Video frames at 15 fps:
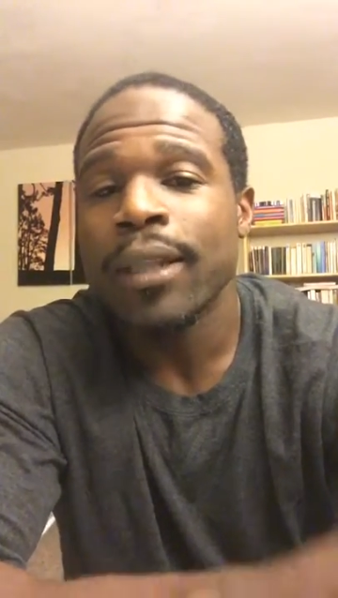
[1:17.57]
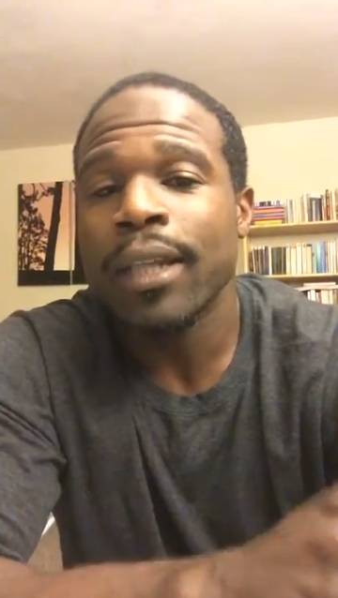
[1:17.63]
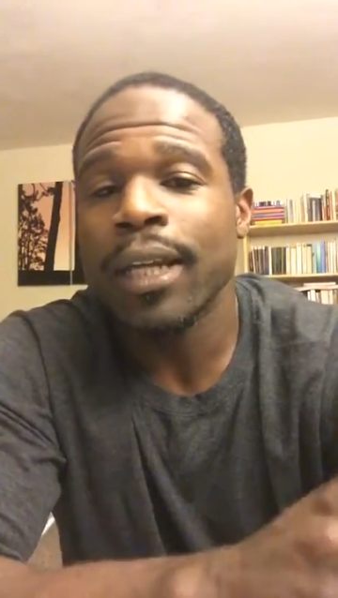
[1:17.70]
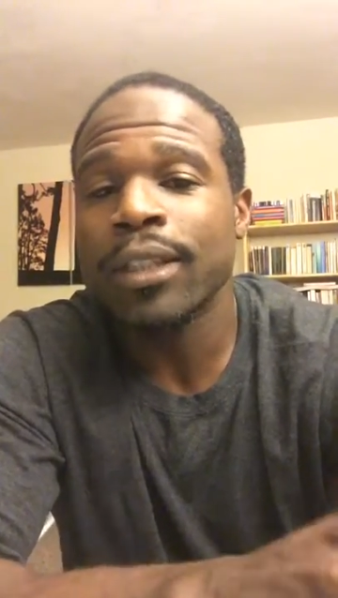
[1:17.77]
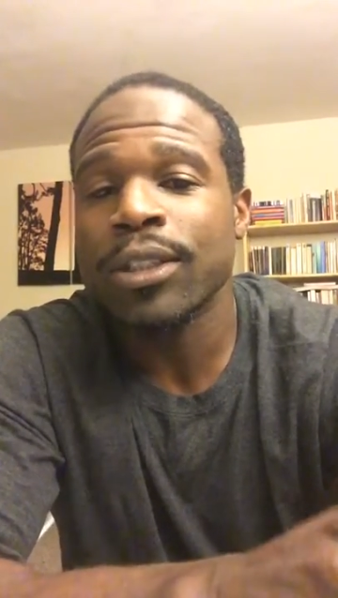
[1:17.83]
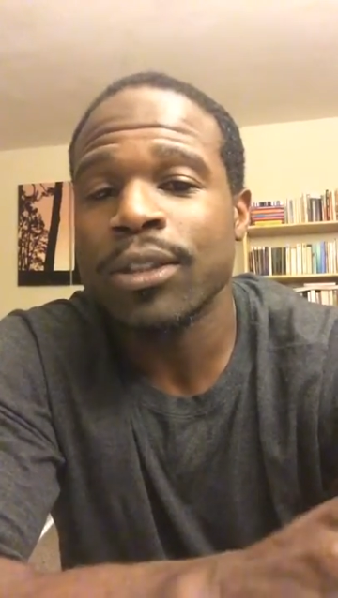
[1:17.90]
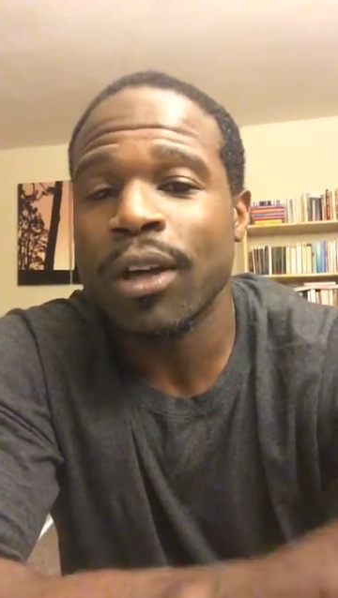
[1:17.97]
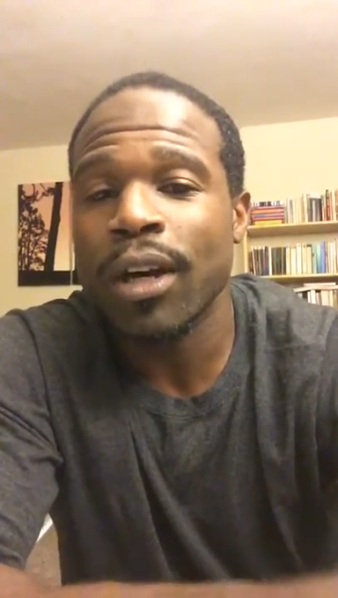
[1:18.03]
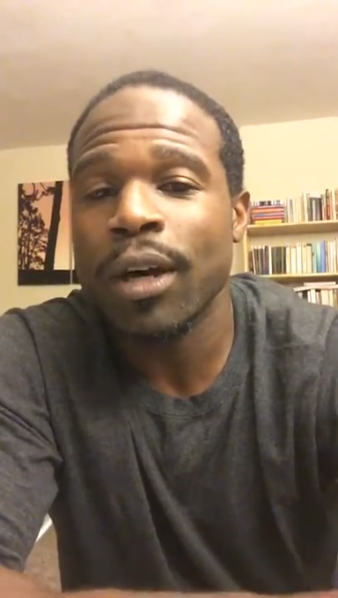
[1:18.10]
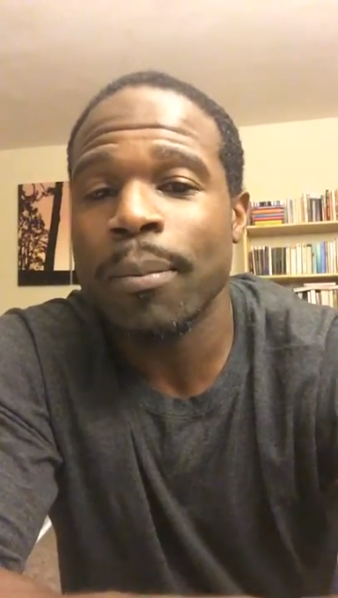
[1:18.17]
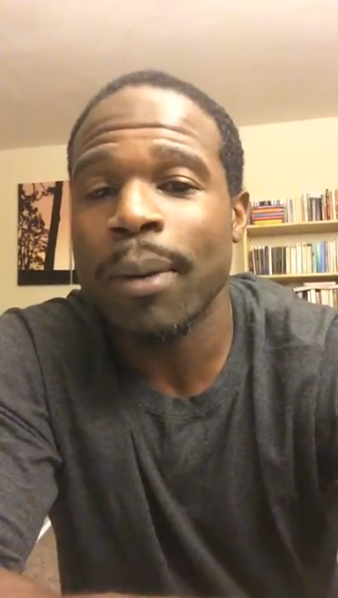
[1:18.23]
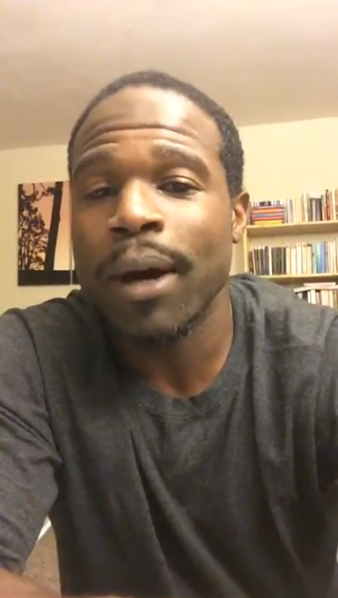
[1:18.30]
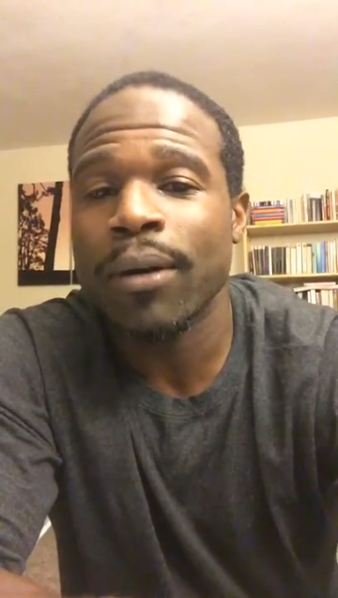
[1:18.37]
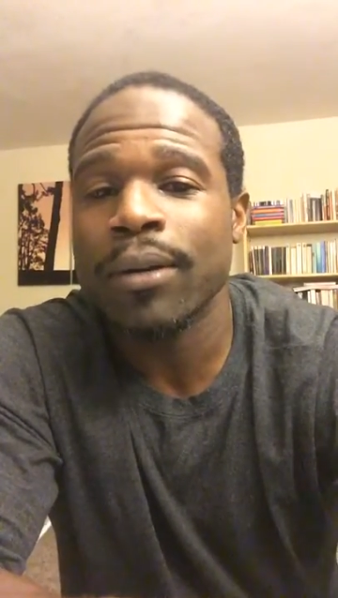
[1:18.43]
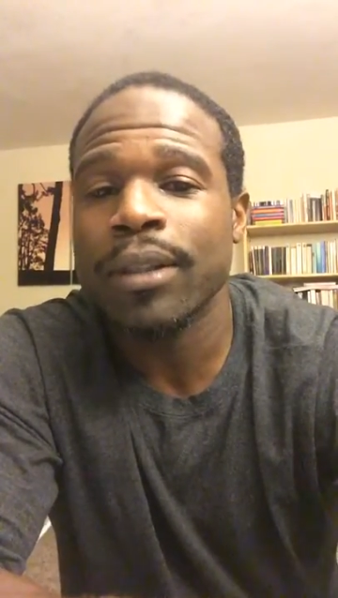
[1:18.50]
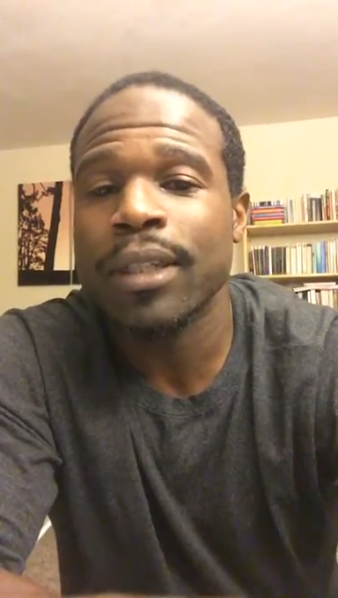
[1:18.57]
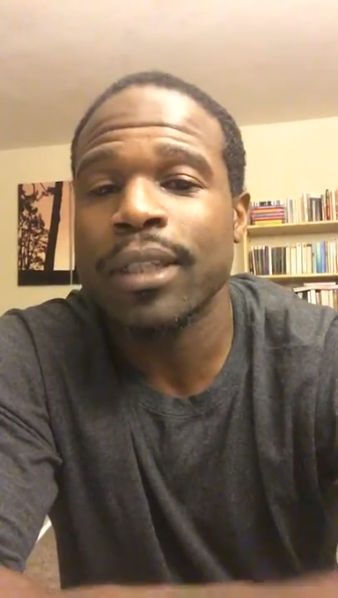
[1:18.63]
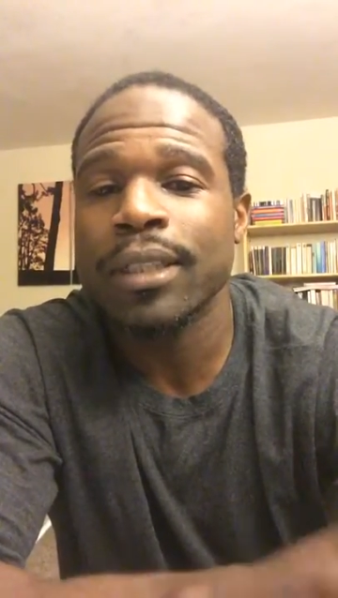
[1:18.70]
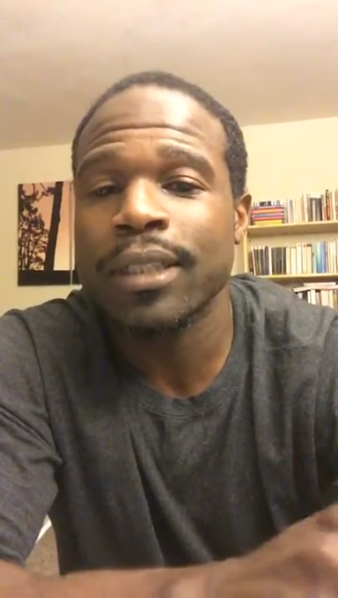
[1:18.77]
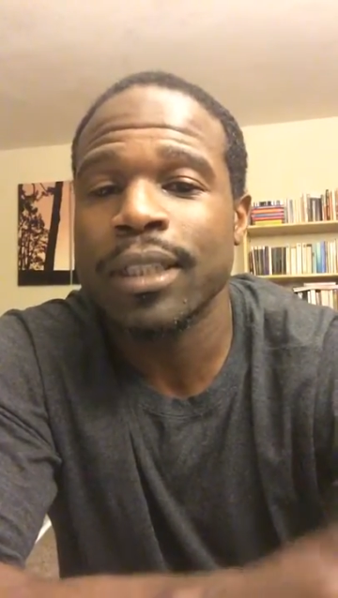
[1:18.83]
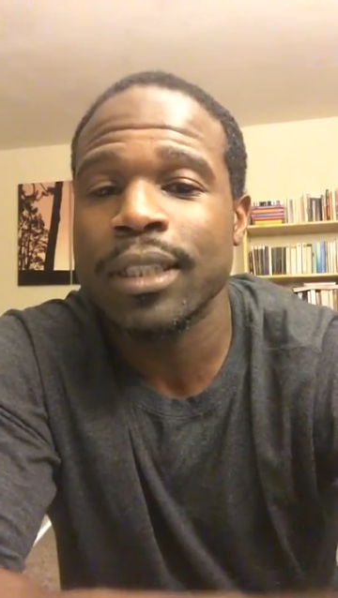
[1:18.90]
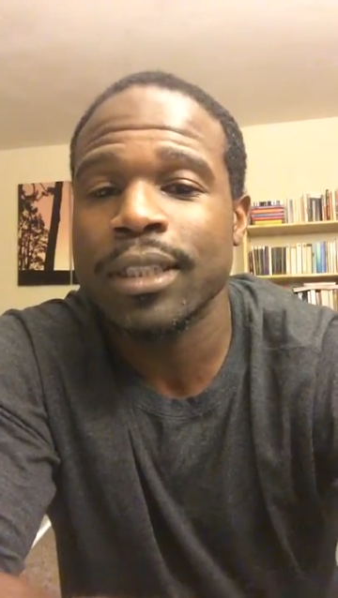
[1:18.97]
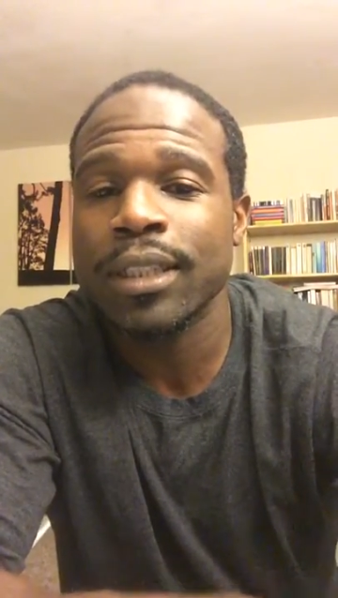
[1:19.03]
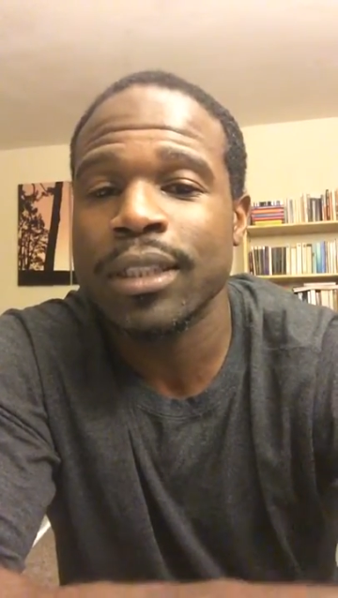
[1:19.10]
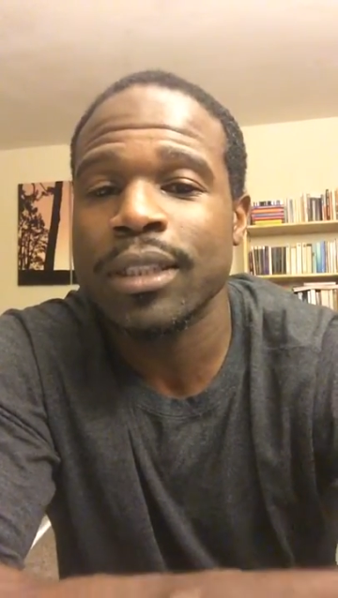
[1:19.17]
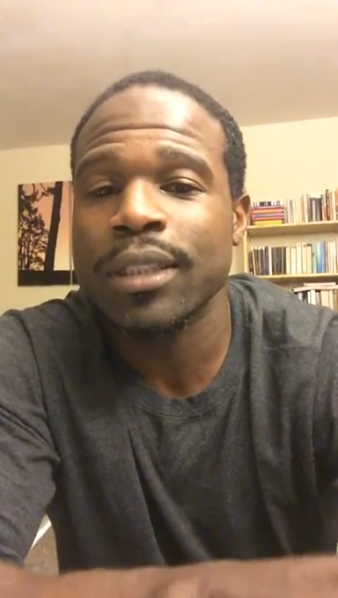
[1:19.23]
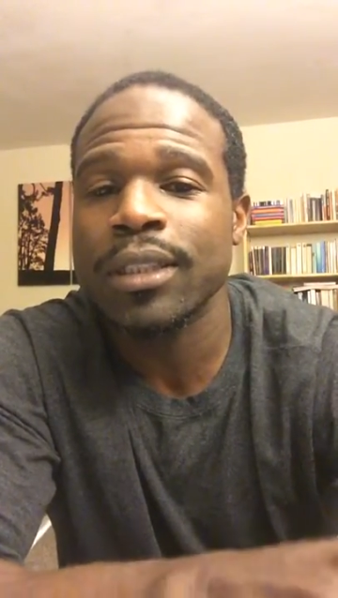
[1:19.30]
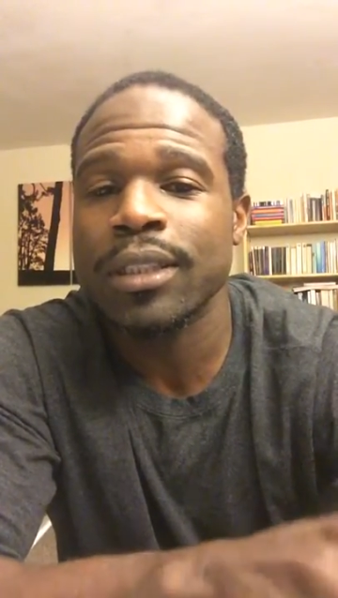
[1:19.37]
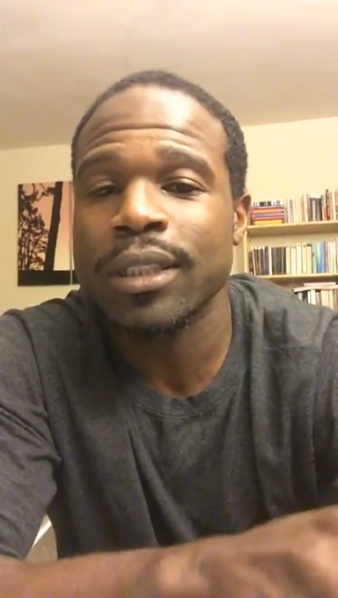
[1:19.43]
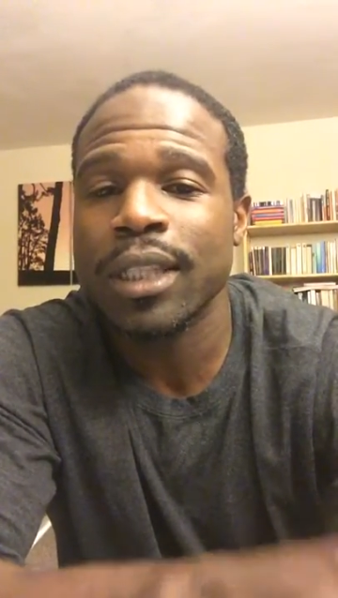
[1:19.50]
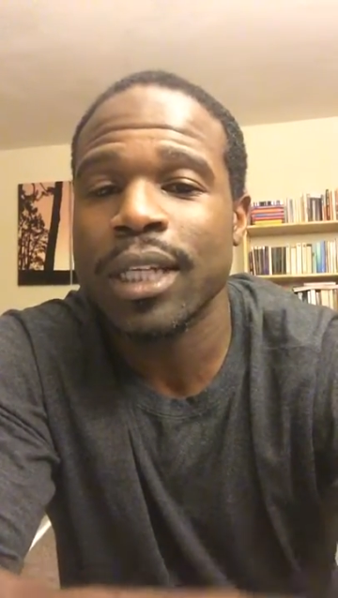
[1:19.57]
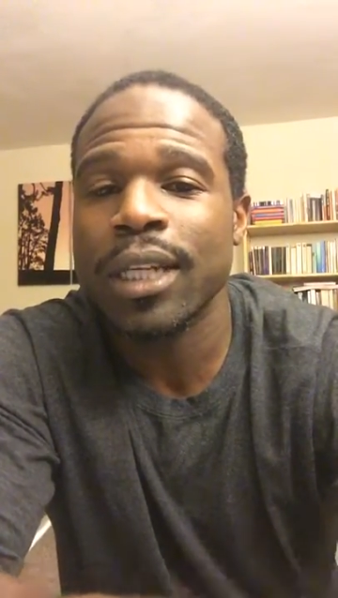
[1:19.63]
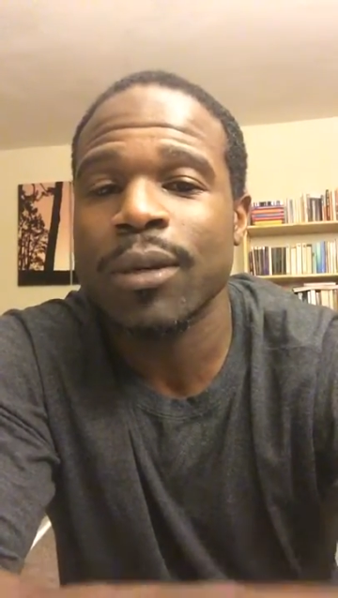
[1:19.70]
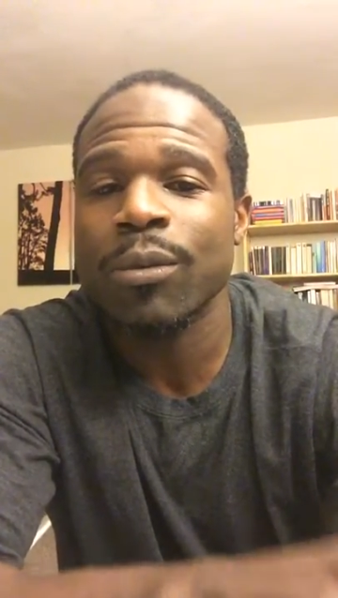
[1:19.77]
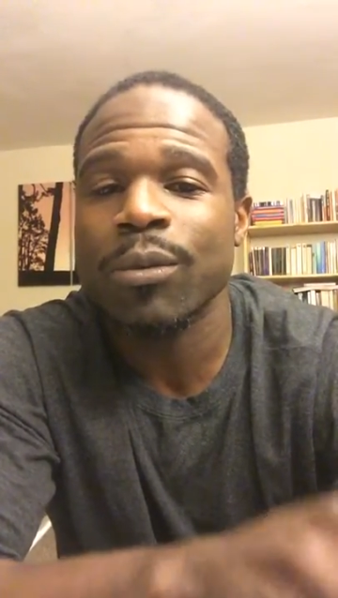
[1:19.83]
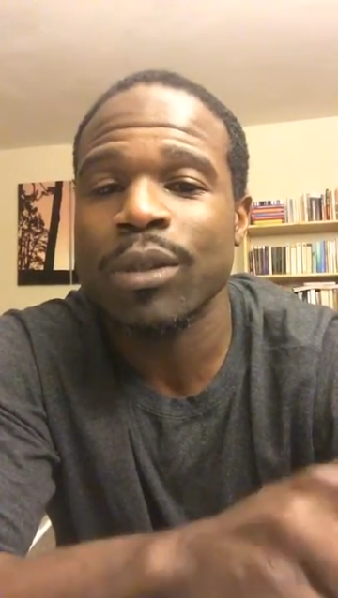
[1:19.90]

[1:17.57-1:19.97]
Let's talk about contingency